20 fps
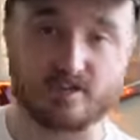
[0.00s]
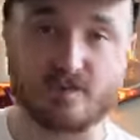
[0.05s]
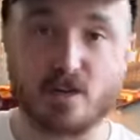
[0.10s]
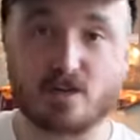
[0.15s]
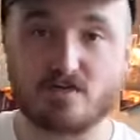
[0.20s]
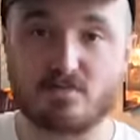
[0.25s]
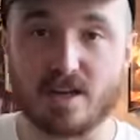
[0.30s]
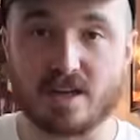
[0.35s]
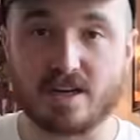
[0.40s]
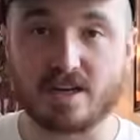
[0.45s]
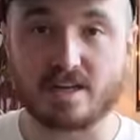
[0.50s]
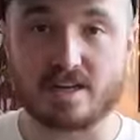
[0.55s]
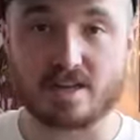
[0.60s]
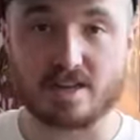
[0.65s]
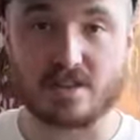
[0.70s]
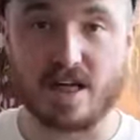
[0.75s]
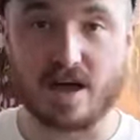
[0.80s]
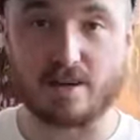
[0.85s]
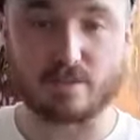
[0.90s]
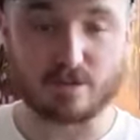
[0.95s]
a road bike
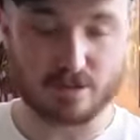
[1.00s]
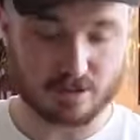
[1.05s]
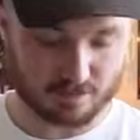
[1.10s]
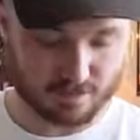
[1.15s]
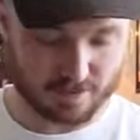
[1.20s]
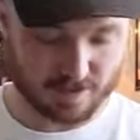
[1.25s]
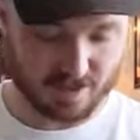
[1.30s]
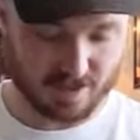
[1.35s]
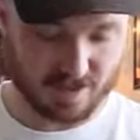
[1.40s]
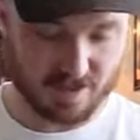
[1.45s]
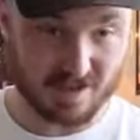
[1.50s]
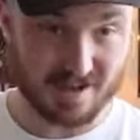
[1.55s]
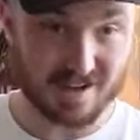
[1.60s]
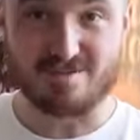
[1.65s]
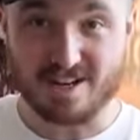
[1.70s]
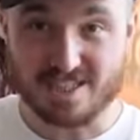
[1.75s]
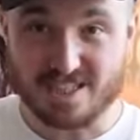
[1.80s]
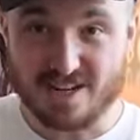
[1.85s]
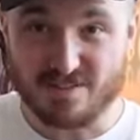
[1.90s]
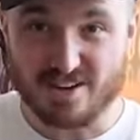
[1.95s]
that would be
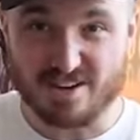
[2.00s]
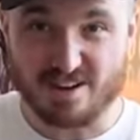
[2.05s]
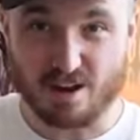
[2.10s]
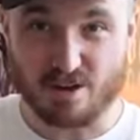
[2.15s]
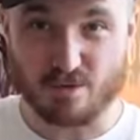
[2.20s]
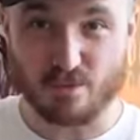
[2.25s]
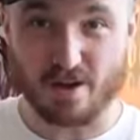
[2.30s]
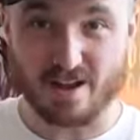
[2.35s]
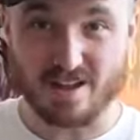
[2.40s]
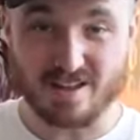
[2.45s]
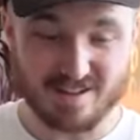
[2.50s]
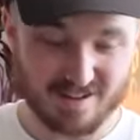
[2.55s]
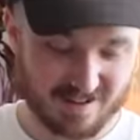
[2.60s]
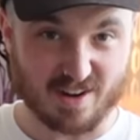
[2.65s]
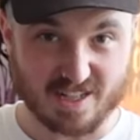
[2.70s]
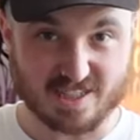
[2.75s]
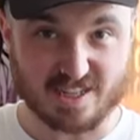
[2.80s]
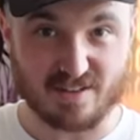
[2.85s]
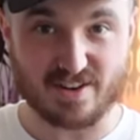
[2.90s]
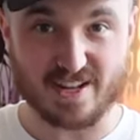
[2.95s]
relatively lightweight,
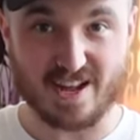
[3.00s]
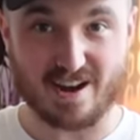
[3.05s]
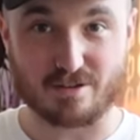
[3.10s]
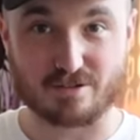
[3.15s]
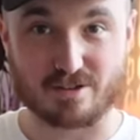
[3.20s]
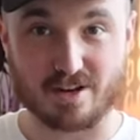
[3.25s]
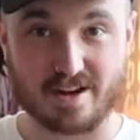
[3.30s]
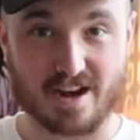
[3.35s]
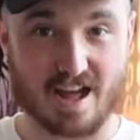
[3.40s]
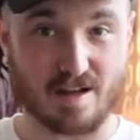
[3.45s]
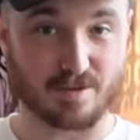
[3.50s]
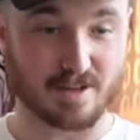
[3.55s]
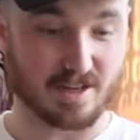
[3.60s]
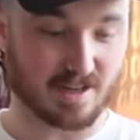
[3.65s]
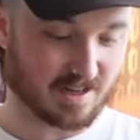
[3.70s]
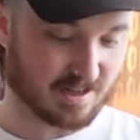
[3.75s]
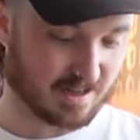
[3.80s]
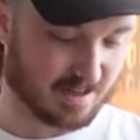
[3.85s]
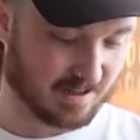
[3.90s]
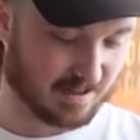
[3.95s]
relatively
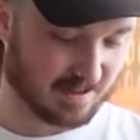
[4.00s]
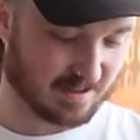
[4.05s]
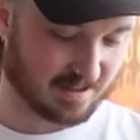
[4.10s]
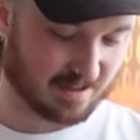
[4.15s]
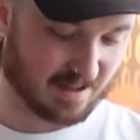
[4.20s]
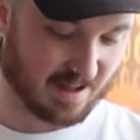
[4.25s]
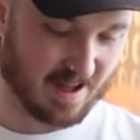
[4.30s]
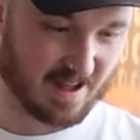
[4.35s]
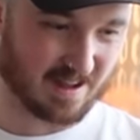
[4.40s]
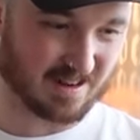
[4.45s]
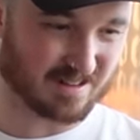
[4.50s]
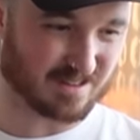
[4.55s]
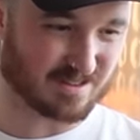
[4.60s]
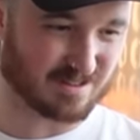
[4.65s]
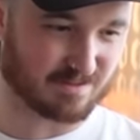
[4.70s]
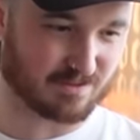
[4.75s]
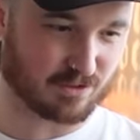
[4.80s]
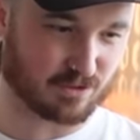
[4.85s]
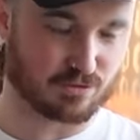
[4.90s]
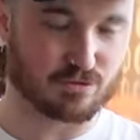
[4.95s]
aerodynamic, and
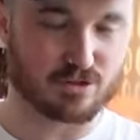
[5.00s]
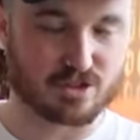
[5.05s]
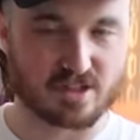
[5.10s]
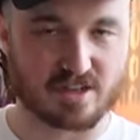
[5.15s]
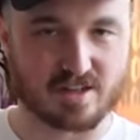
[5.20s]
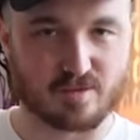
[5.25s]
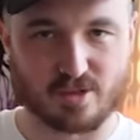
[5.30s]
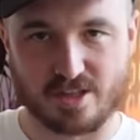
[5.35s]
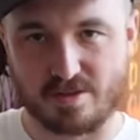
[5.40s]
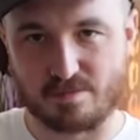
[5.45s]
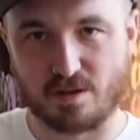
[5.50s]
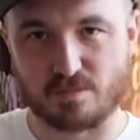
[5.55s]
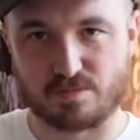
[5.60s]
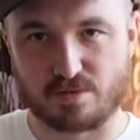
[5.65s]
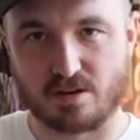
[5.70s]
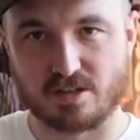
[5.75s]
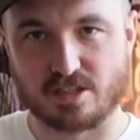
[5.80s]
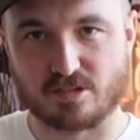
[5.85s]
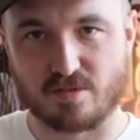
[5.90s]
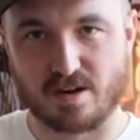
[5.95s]
crucially within my
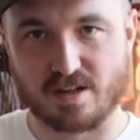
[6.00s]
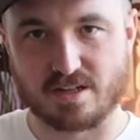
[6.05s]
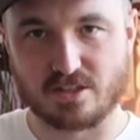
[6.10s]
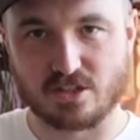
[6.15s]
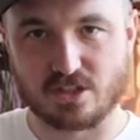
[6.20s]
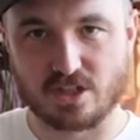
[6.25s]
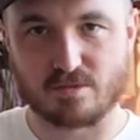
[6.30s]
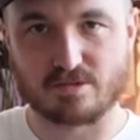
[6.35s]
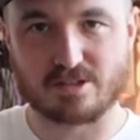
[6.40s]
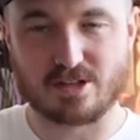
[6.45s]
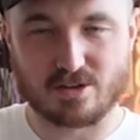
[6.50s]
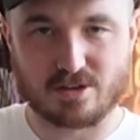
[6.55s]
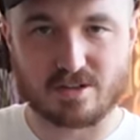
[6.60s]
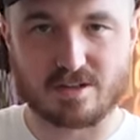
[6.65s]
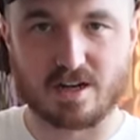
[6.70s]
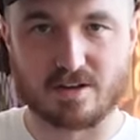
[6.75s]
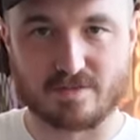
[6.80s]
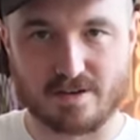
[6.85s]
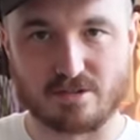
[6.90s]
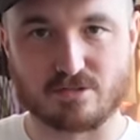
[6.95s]
price range, I was looking
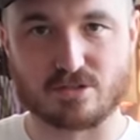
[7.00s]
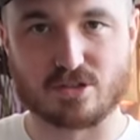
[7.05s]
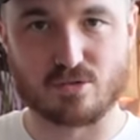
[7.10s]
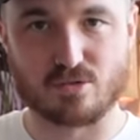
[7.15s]
at around